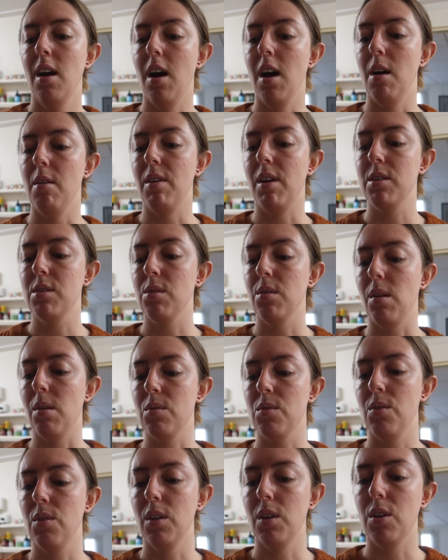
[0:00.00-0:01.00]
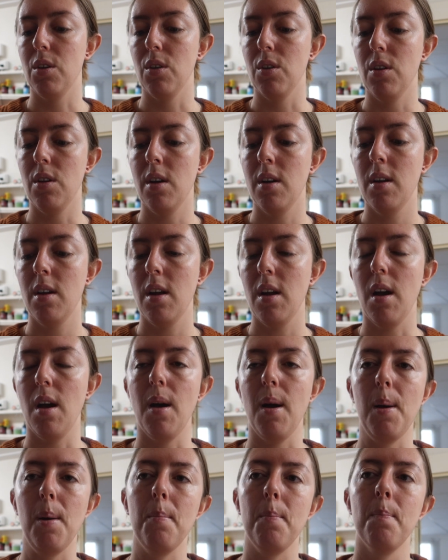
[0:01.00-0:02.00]
I just thought that was really good.
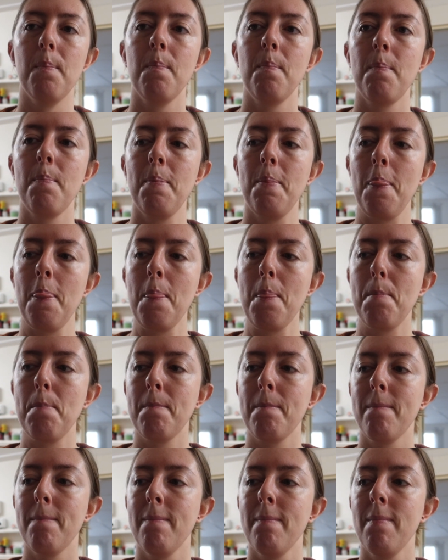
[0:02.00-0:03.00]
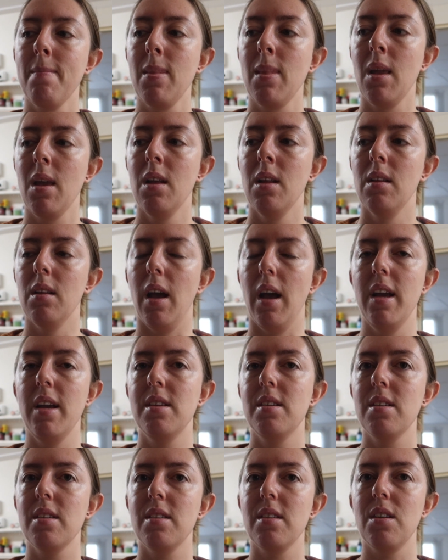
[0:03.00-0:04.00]
Like,
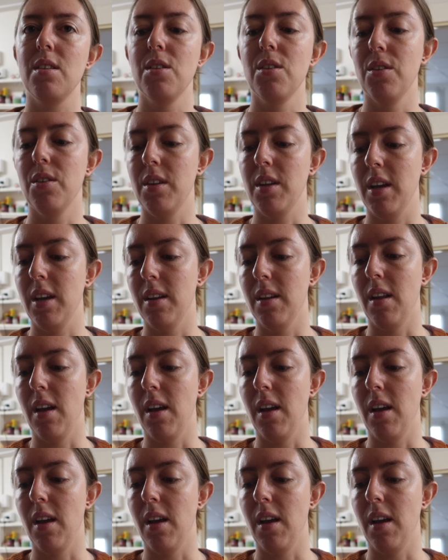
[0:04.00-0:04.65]
he's just such a good kid.